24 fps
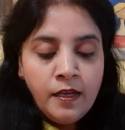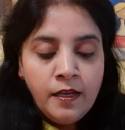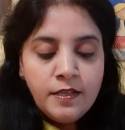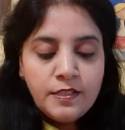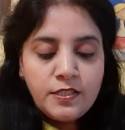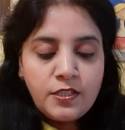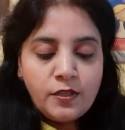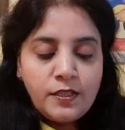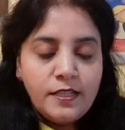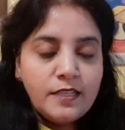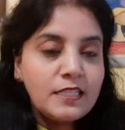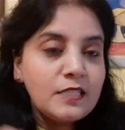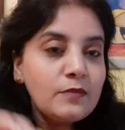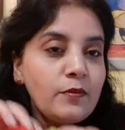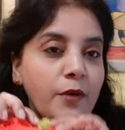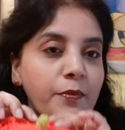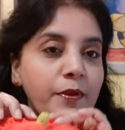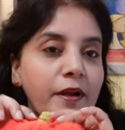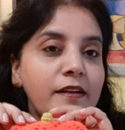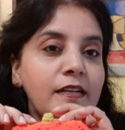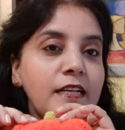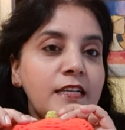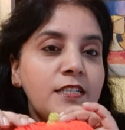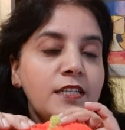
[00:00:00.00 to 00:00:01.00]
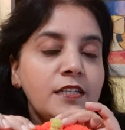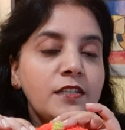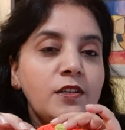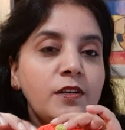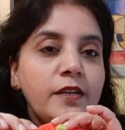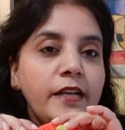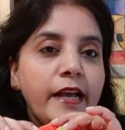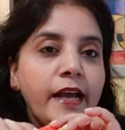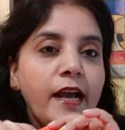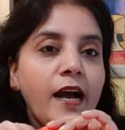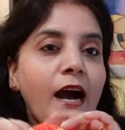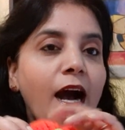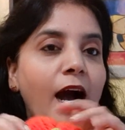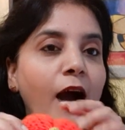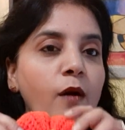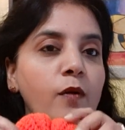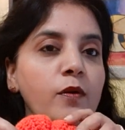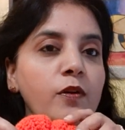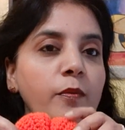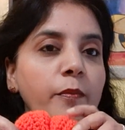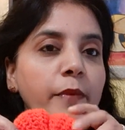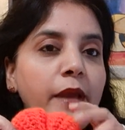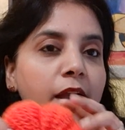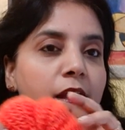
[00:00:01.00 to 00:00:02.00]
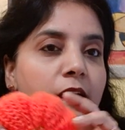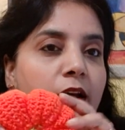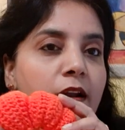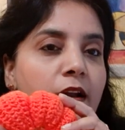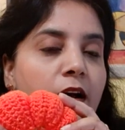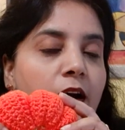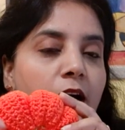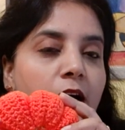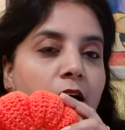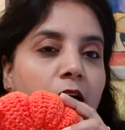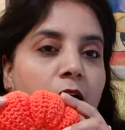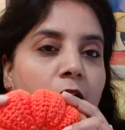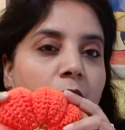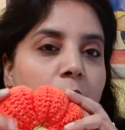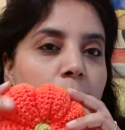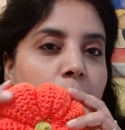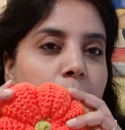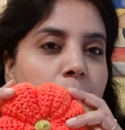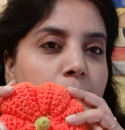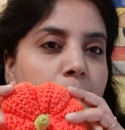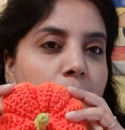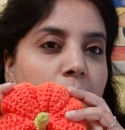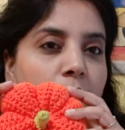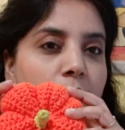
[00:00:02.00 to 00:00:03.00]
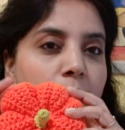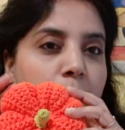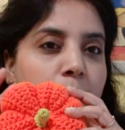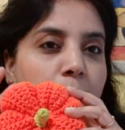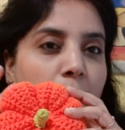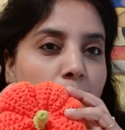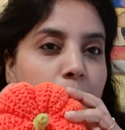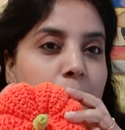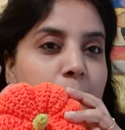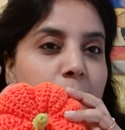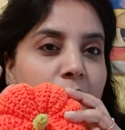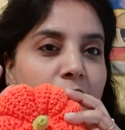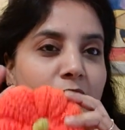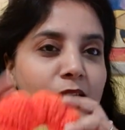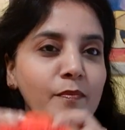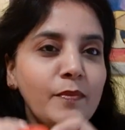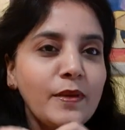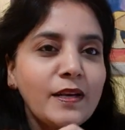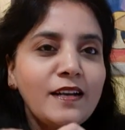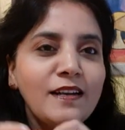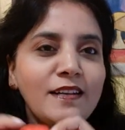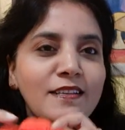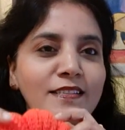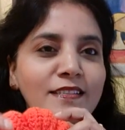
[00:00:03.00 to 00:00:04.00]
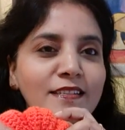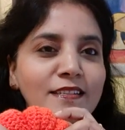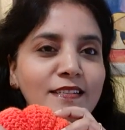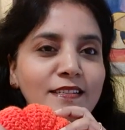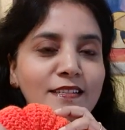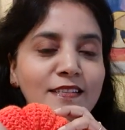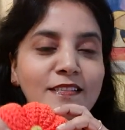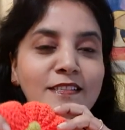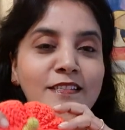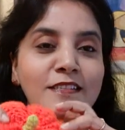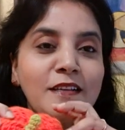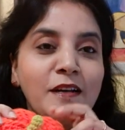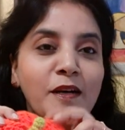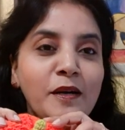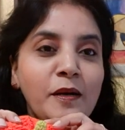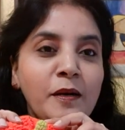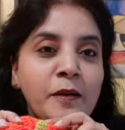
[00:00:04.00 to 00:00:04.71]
So this is what we are teaching today: how to make a pumpkin, because it is